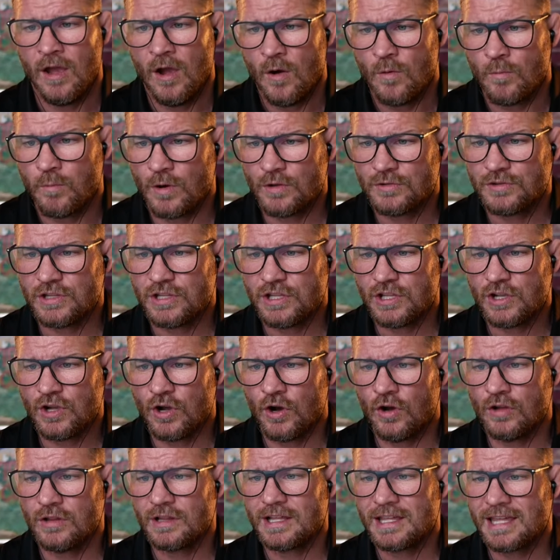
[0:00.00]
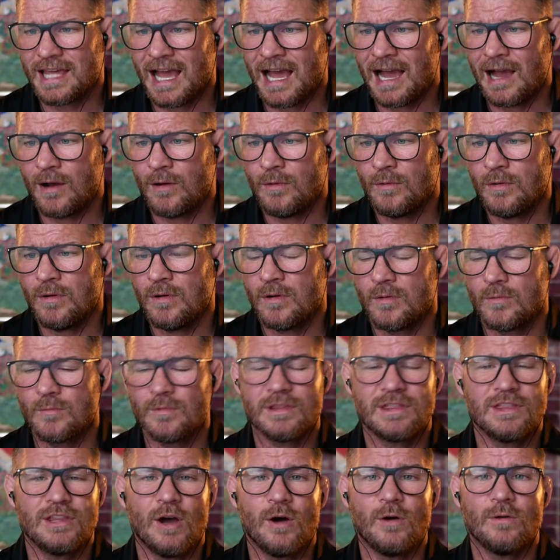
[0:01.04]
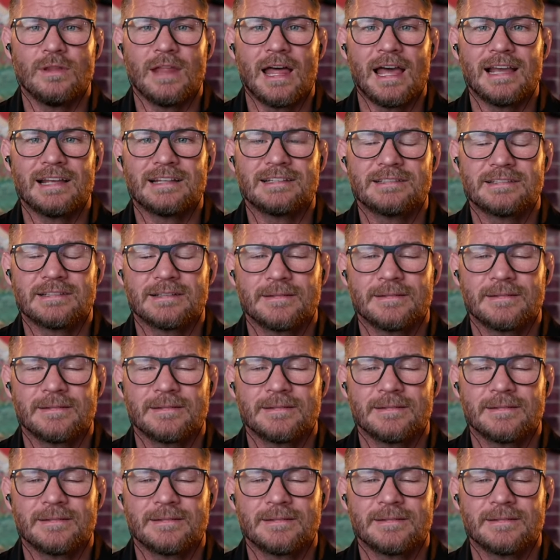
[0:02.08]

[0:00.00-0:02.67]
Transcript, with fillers: What do you call a cow with no legs?